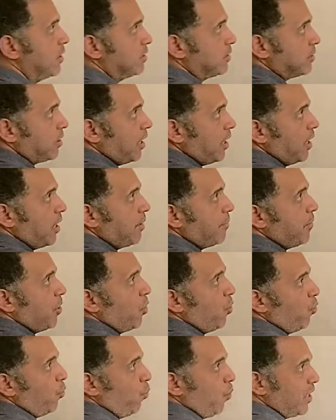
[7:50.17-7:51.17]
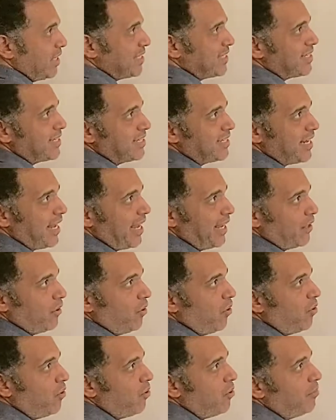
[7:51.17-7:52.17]
Tom wasn't
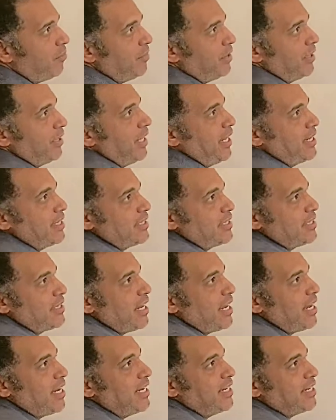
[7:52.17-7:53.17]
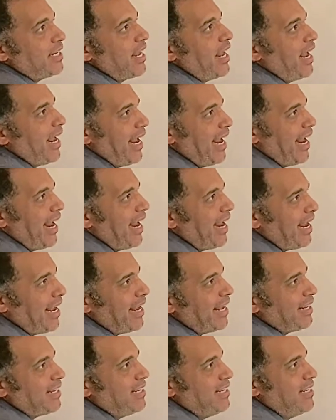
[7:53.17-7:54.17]
at home last night
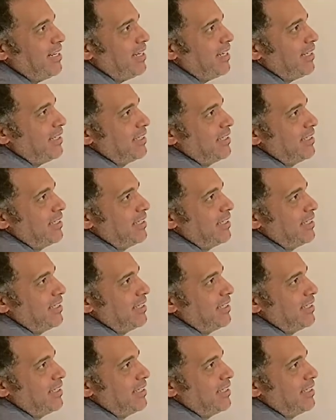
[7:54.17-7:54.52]
and